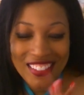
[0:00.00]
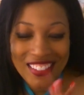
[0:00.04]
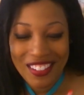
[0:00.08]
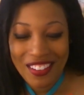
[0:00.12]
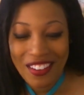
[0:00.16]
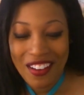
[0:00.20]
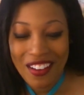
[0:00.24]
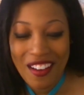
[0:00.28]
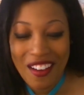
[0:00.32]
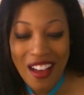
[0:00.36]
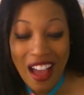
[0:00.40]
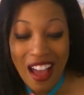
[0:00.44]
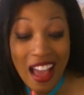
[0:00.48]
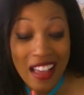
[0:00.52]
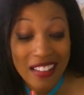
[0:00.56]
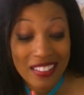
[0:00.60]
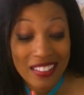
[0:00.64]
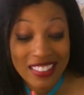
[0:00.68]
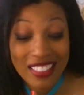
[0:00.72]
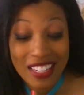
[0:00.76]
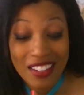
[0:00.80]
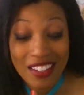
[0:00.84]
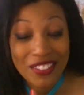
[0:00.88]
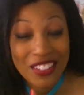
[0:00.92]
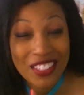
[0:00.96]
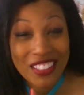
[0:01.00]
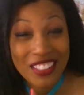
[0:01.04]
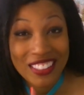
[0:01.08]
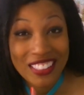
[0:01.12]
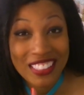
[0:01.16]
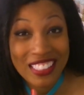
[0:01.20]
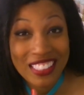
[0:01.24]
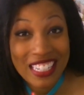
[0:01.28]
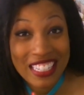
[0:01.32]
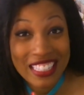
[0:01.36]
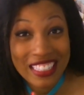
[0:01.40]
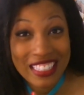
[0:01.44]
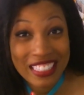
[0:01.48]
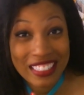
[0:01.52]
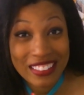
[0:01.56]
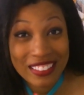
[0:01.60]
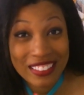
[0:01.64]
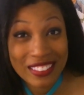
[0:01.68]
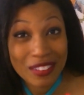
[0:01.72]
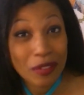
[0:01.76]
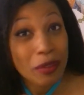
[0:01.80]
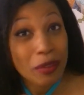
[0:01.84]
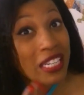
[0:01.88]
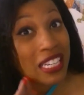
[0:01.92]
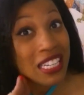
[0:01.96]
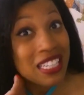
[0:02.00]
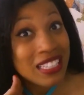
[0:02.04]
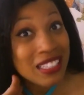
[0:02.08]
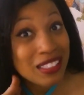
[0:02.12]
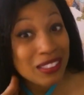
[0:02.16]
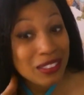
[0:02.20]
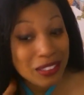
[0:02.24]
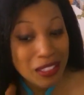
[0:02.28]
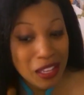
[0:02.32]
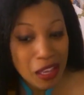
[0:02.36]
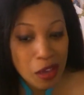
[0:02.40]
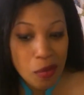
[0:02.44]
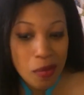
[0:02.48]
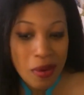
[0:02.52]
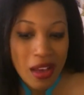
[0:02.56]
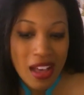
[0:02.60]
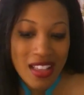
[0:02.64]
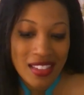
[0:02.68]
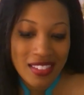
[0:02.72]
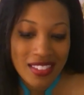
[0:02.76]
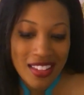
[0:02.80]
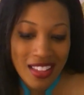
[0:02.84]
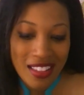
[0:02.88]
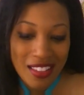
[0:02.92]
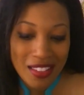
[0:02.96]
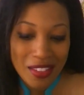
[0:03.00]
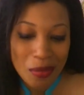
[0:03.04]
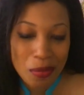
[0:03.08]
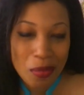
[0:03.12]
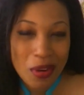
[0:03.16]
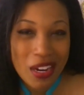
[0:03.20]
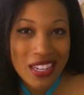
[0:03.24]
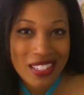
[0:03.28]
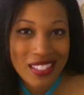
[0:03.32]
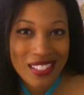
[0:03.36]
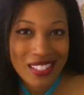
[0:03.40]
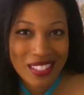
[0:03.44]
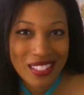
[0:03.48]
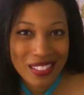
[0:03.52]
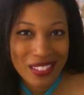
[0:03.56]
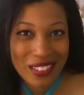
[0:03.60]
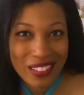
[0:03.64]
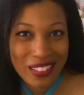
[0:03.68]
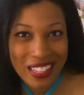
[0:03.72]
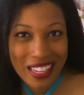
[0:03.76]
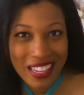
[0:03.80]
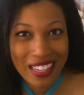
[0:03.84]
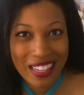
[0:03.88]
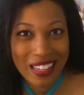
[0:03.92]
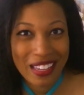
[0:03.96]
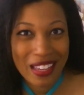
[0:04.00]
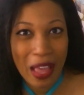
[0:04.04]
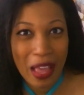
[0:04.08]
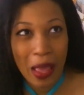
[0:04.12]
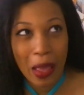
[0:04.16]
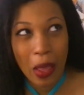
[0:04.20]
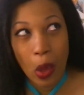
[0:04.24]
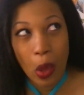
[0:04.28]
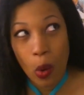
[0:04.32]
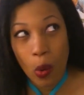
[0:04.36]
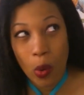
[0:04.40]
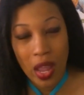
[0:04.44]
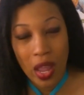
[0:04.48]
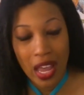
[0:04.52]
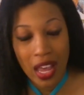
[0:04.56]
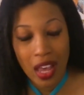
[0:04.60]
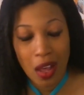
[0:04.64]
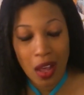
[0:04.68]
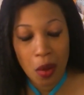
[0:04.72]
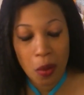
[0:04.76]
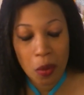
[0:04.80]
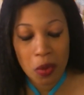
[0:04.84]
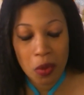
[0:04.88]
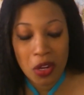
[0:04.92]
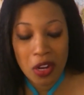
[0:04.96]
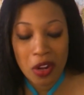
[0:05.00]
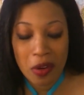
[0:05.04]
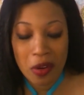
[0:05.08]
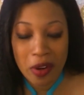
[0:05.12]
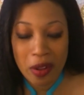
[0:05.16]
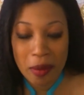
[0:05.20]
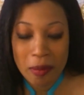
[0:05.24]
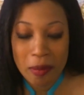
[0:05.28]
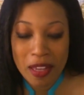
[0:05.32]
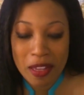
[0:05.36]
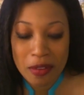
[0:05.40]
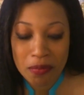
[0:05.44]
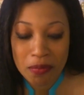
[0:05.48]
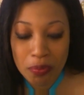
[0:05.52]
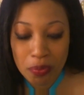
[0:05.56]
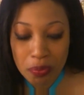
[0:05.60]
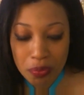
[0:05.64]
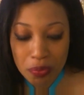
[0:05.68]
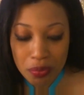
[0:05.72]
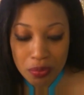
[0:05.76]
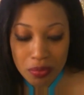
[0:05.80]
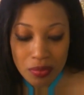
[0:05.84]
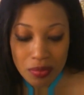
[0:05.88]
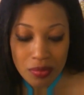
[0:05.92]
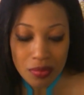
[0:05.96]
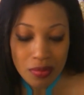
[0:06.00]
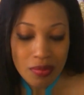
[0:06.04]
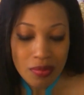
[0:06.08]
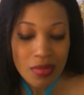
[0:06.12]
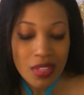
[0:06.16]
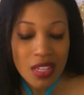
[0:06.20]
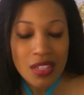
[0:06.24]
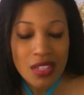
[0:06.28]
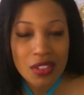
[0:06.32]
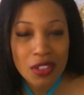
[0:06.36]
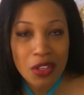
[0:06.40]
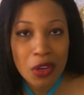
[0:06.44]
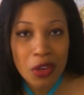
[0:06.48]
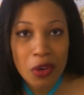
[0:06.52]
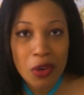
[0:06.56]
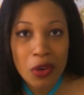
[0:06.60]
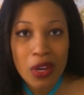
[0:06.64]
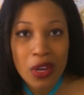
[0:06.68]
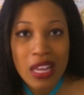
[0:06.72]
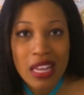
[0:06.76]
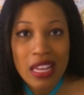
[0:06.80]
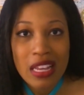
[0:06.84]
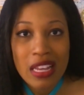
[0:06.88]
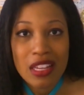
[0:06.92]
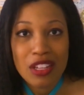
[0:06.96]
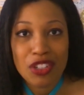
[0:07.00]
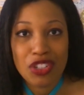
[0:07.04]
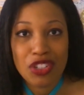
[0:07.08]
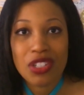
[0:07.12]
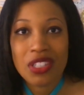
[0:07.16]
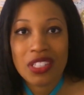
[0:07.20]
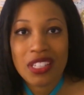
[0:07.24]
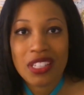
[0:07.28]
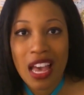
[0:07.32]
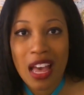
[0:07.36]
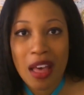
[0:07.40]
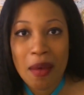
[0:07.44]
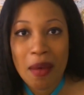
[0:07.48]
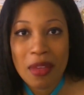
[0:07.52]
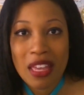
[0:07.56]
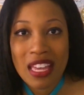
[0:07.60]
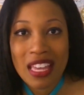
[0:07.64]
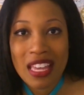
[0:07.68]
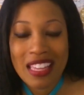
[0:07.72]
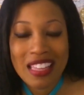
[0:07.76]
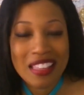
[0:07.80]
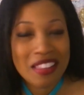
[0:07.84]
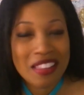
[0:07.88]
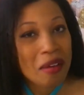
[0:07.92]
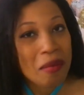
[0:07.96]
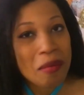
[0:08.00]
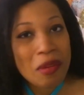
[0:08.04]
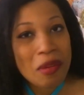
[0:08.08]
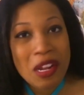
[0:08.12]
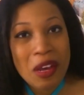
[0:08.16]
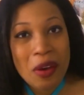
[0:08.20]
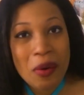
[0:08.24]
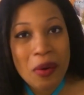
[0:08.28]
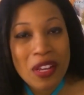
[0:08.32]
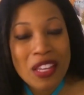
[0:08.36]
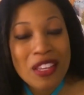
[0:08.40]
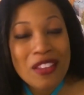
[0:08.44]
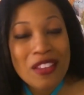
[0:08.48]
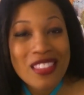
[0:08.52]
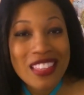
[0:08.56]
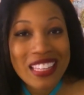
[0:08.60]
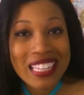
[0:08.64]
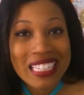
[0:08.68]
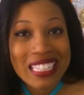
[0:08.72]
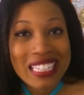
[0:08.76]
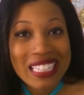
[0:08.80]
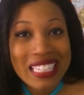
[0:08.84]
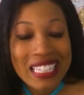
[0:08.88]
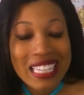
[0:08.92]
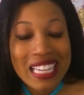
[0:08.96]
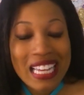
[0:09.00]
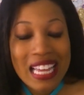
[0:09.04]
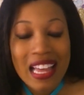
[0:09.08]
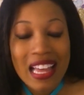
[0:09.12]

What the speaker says: So I definitely need those. We need those coupons now that the prices are like going up. You know what I mean? So just comment and let me know what you think.